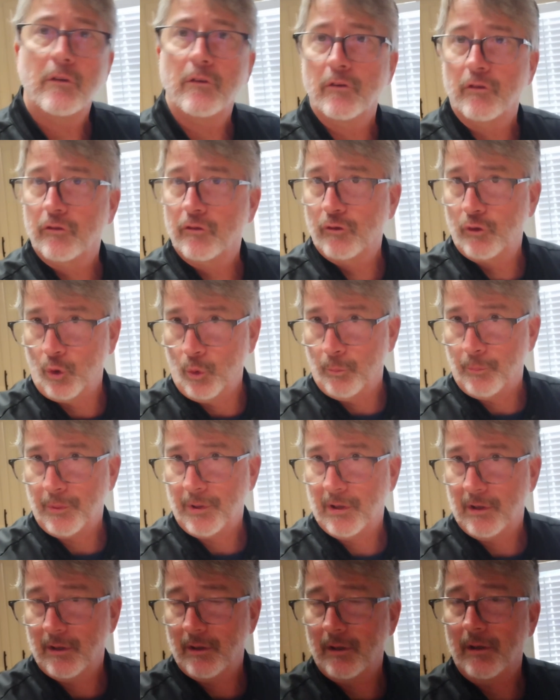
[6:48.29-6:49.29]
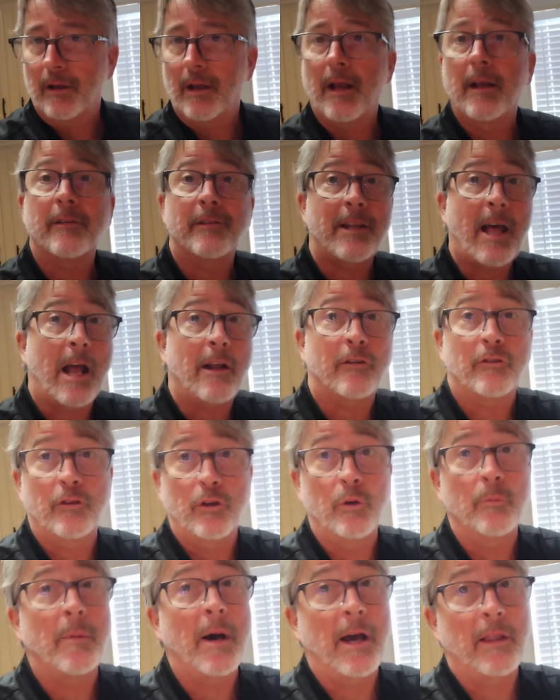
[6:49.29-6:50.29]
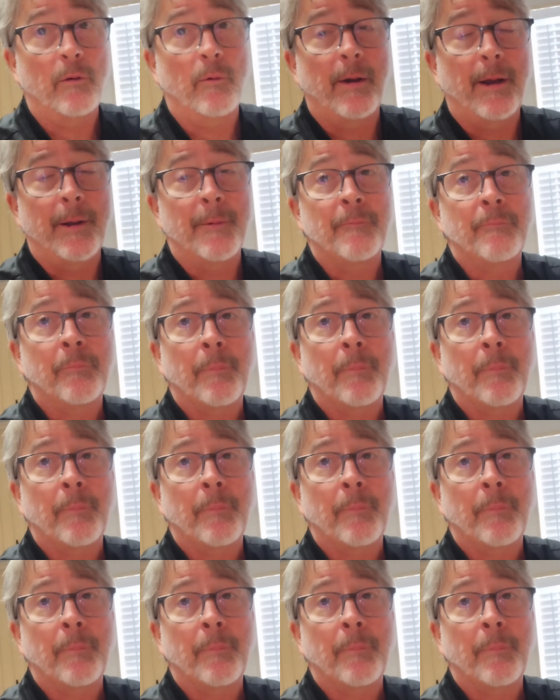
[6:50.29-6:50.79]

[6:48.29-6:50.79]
soup. It's not a stew, by the way.